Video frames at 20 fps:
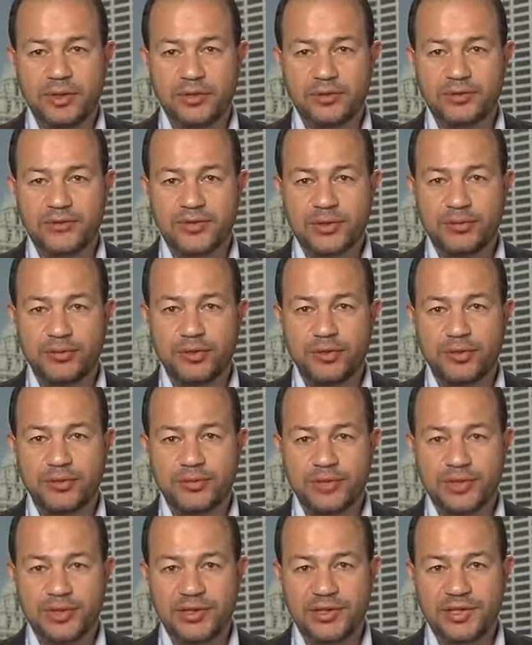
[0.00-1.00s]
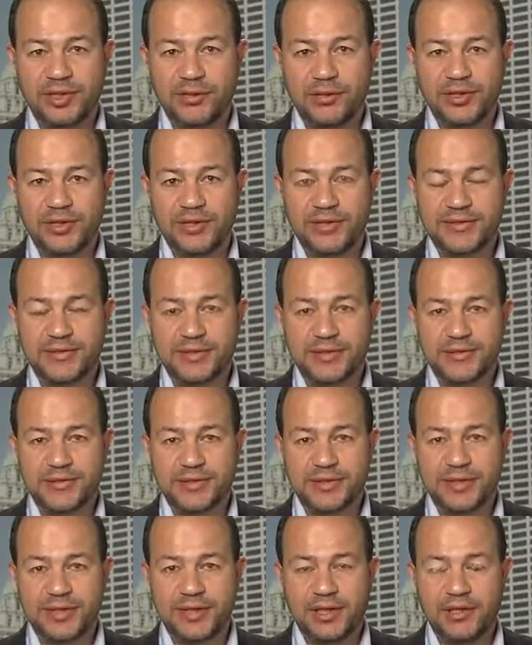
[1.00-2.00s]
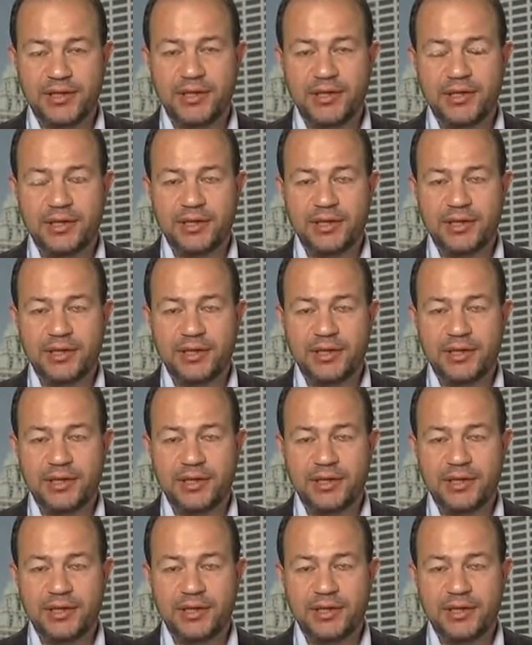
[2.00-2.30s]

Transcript: to support medical medics in Syria.